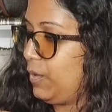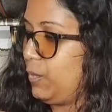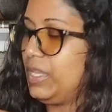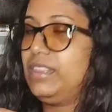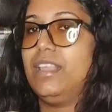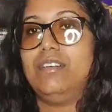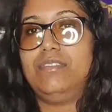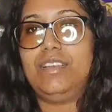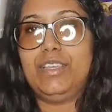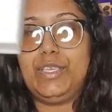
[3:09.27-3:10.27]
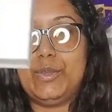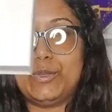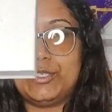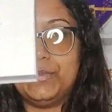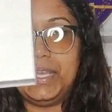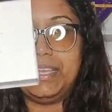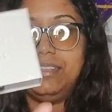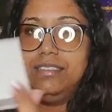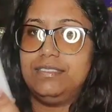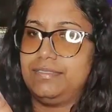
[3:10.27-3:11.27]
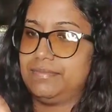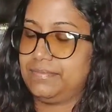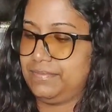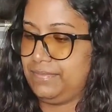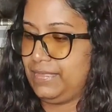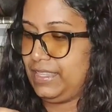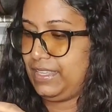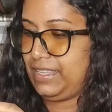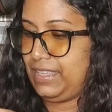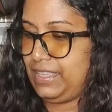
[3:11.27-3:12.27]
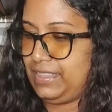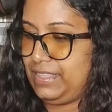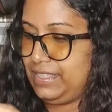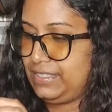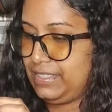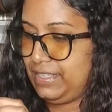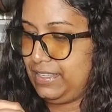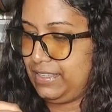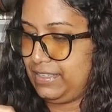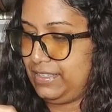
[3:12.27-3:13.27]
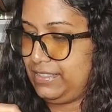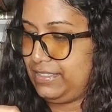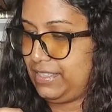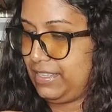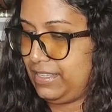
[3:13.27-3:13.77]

We Love Your Smile. And this is